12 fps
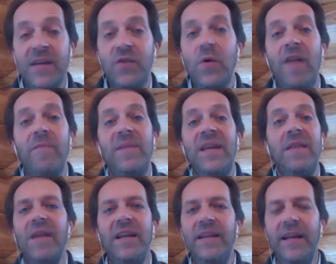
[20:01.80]
have been
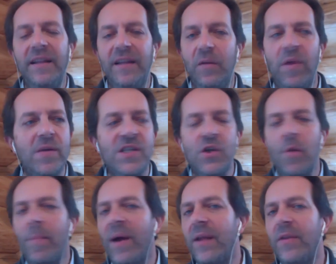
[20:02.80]
invalidated, whether it's your
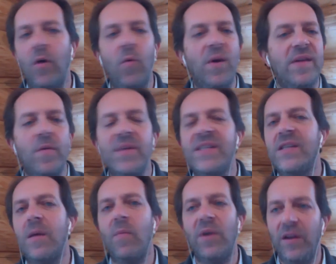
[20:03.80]
partner, whether it's
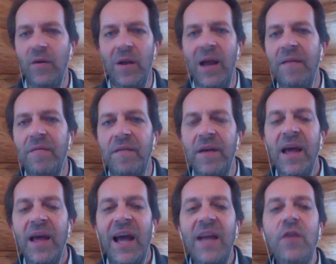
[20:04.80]
someone in your life,
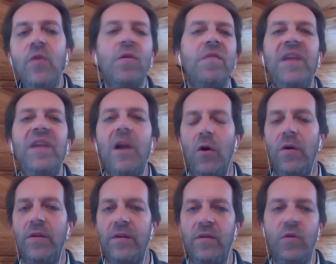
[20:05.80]
and you don't feel
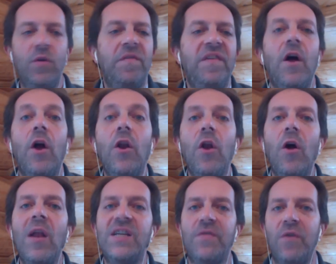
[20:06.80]
hurt, you don't feel
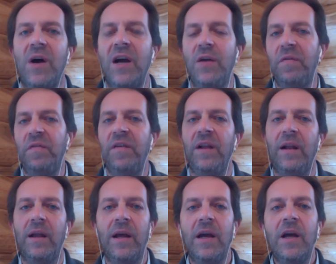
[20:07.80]
acknowledged for how you feel.
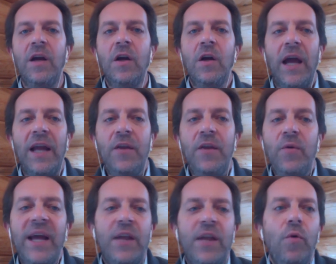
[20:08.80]
And you
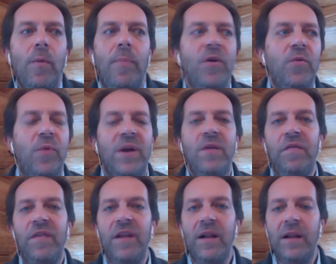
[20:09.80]
get to a point where you
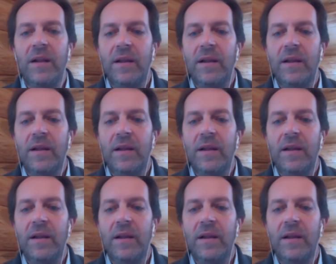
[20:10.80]
feel,